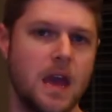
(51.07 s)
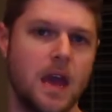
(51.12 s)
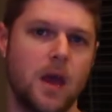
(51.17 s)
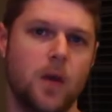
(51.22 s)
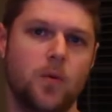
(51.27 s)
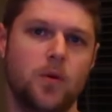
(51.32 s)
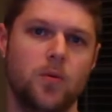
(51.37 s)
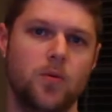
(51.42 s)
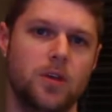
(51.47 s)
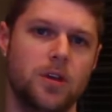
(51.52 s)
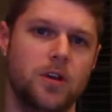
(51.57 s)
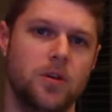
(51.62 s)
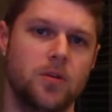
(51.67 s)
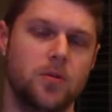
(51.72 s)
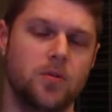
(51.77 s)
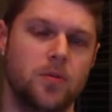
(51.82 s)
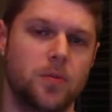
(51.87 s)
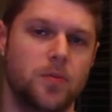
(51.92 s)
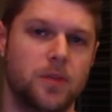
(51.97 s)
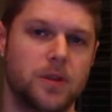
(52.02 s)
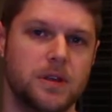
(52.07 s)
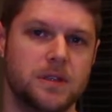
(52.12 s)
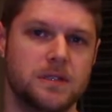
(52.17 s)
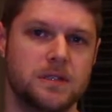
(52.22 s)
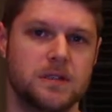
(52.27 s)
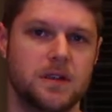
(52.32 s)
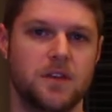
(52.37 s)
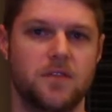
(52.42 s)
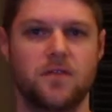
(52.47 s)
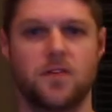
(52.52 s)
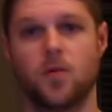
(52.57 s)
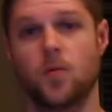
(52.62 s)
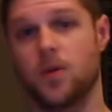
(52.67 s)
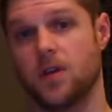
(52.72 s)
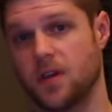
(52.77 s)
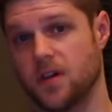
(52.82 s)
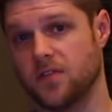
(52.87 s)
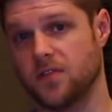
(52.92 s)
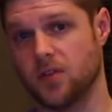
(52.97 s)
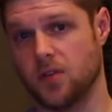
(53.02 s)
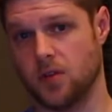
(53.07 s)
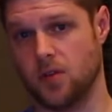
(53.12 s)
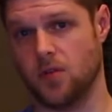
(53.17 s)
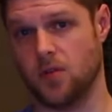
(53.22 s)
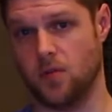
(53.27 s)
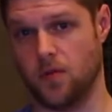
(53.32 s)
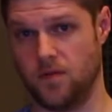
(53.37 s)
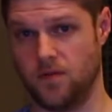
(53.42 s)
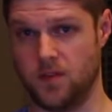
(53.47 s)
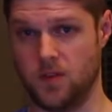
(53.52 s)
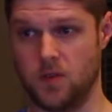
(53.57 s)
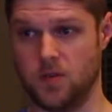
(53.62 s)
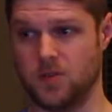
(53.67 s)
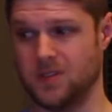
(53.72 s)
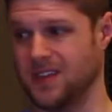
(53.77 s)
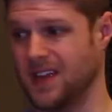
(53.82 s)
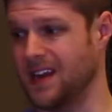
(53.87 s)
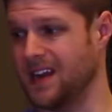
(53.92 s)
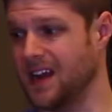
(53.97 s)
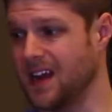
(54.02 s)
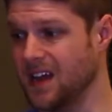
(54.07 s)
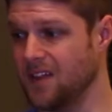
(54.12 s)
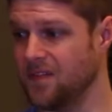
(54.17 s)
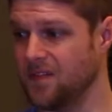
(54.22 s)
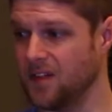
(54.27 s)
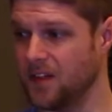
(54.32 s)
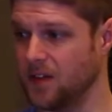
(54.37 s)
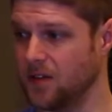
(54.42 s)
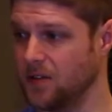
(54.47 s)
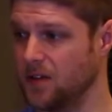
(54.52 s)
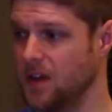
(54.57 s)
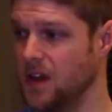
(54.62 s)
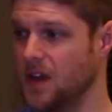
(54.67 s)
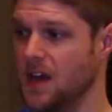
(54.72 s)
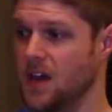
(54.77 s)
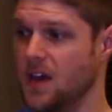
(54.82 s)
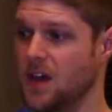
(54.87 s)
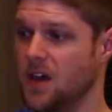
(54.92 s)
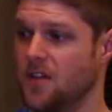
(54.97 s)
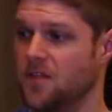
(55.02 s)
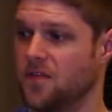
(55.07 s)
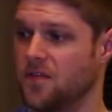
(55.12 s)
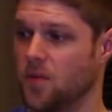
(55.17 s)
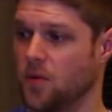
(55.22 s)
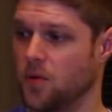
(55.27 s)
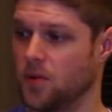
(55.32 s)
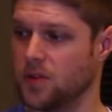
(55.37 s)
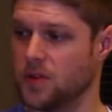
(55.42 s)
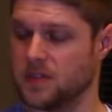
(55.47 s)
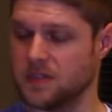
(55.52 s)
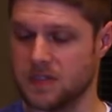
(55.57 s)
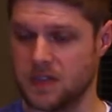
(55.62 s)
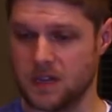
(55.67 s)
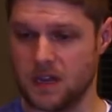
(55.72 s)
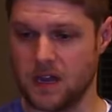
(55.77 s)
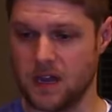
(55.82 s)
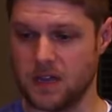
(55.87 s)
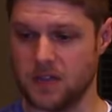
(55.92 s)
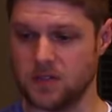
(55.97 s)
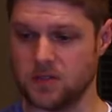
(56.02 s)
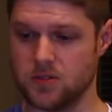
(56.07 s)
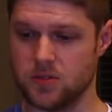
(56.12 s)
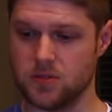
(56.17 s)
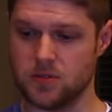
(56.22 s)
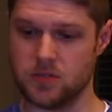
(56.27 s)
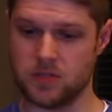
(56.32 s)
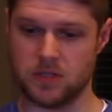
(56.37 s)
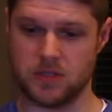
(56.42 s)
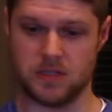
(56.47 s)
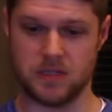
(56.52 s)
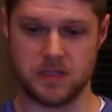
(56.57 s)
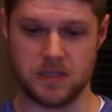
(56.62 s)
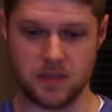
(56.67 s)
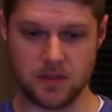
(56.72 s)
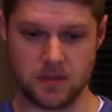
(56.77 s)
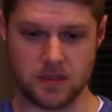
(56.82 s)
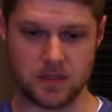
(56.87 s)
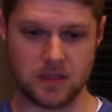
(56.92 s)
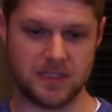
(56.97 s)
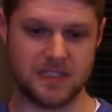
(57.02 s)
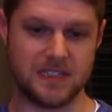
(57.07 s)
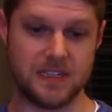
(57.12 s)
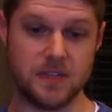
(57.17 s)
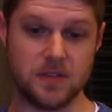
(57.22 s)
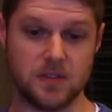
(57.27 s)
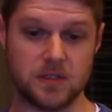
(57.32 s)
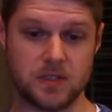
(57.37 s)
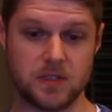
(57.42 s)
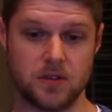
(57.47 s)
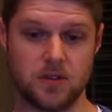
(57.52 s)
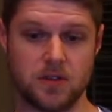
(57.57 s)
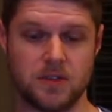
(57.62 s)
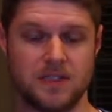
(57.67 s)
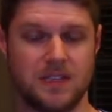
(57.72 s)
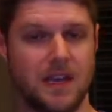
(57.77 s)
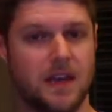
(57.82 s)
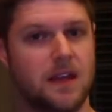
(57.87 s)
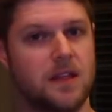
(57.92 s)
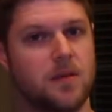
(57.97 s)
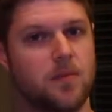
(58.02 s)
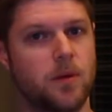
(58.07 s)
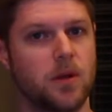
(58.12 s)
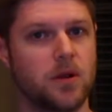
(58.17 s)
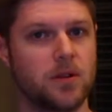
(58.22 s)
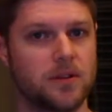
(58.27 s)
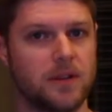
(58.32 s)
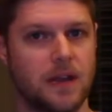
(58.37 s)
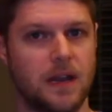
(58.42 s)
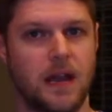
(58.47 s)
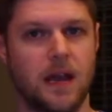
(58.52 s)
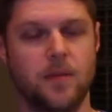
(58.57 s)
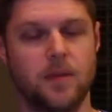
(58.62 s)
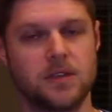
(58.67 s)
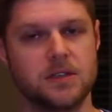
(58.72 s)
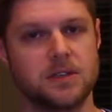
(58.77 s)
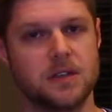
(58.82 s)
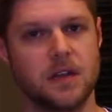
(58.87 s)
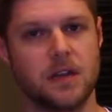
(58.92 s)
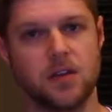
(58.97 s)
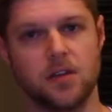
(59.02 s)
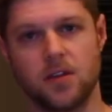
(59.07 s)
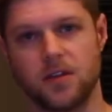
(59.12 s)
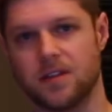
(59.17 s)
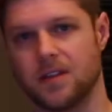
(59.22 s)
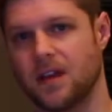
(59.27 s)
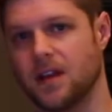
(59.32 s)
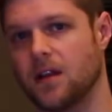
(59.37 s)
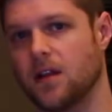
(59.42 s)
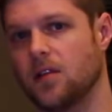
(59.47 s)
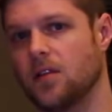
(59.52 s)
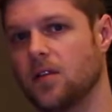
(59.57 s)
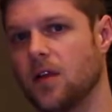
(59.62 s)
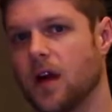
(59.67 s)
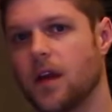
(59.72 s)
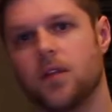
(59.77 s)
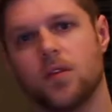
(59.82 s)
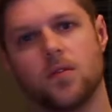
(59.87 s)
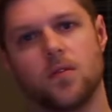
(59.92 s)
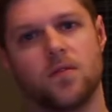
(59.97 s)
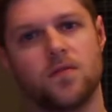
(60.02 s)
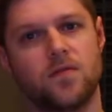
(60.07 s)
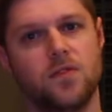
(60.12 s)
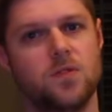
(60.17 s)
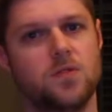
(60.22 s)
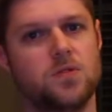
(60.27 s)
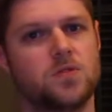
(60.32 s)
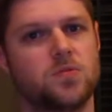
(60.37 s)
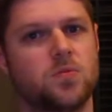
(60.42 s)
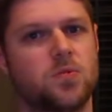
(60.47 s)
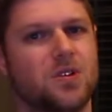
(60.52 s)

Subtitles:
And when we go to replace stuff, we often look at reviews, and I found for the Sennheisers, the Steel series, and the Barrel Dynamics that I looked at, a lot of the reviews were